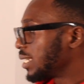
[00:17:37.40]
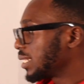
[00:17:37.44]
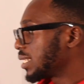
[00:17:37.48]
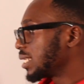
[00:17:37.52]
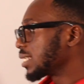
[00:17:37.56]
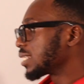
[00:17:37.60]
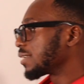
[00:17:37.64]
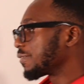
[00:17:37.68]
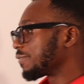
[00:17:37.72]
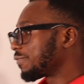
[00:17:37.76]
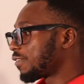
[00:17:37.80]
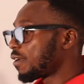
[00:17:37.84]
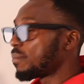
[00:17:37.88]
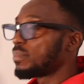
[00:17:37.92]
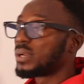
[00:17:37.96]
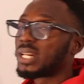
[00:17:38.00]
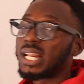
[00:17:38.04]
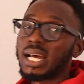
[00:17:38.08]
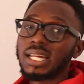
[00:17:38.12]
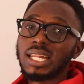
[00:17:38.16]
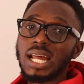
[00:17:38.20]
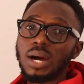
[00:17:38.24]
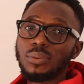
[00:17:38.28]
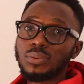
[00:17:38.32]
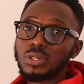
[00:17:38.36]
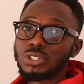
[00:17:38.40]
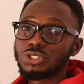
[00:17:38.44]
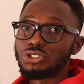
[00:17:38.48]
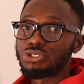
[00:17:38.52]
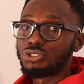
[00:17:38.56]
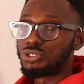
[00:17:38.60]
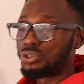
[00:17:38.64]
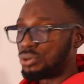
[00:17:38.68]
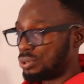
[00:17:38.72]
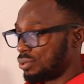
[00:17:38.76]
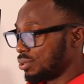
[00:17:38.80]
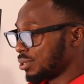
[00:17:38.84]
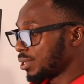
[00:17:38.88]
this is the formula that we
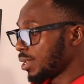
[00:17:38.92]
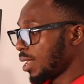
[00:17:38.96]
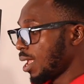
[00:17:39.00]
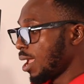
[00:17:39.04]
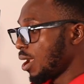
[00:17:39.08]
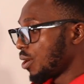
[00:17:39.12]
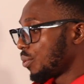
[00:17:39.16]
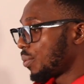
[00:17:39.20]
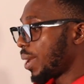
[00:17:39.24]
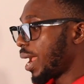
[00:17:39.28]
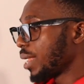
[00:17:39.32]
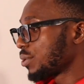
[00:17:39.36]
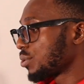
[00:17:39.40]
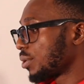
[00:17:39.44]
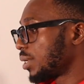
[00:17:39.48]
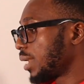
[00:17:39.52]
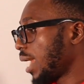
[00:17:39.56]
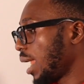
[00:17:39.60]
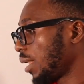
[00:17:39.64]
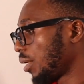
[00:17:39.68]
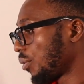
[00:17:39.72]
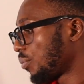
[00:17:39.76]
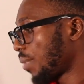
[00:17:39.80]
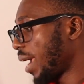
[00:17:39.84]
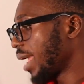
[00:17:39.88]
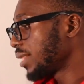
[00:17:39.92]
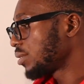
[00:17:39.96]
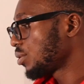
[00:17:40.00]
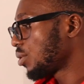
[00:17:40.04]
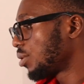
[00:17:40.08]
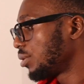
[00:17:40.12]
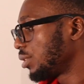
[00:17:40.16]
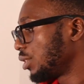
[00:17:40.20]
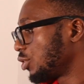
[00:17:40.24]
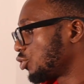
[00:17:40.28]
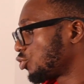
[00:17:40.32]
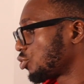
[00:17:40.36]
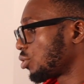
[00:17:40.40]
should use, right? Under the right
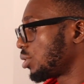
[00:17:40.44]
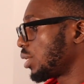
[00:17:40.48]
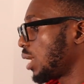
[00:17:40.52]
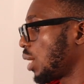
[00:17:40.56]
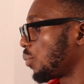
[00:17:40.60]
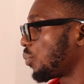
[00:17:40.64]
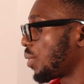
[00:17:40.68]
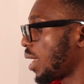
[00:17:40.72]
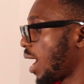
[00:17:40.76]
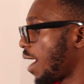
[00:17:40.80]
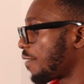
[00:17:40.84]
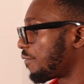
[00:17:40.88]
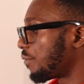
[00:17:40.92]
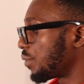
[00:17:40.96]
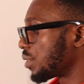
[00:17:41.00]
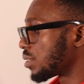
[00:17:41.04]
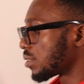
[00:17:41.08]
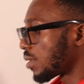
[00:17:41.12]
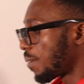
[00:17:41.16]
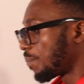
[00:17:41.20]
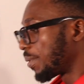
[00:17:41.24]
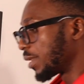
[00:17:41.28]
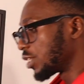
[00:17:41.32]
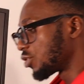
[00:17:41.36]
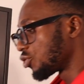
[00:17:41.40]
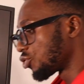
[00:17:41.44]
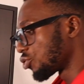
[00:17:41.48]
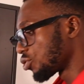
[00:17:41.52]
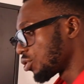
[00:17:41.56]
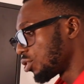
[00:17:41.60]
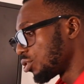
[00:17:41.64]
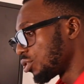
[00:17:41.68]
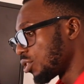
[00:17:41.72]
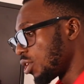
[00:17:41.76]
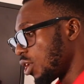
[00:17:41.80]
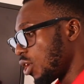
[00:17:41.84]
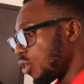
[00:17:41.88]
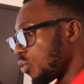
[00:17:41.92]
condition. Then we have with
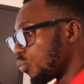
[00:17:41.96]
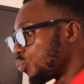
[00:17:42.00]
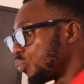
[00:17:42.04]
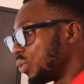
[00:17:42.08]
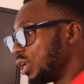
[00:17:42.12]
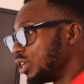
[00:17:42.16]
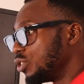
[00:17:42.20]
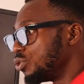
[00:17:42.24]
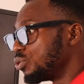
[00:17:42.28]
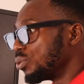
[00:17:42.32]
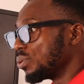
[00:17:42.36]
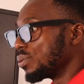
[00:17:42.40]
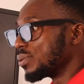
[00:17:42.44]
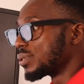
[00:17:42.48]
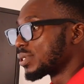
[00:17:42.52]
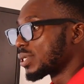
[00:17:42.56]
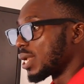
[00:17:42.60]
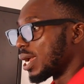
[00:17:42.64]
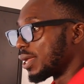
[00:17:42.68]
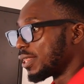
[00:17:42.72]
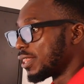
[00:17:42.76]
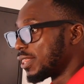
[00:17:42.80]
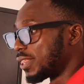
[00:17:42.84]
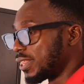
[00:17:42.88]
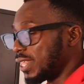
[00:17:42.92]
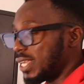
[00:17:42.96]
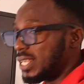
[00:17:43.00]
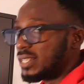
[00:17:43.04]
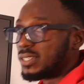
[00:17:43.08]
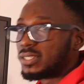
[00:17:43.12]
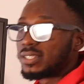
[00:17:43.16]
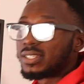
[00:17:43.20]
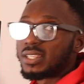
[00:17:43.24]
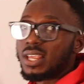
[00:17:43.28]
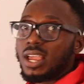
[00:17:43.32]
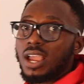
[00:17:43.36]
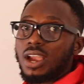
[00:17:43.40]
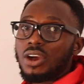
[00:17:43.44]
repetition, we use
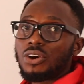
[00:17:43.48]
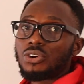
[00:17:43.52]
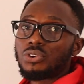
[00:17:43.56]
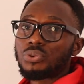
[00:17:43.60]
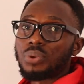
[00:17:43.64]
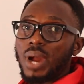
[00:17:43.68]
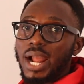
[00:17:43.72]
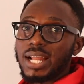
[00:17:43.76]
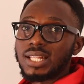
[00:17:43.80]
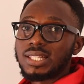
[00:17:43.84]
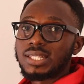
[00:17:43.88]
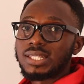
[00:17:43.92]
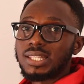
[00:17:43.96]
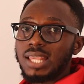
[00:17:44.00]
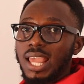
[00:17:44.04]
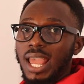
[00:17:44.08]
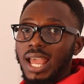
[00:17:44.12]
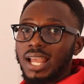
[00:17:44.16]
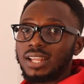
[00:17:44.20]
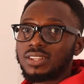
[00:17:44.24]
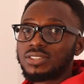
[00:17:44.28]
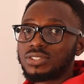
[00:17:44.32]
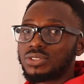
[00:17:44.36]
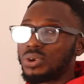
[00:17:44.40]
this right here.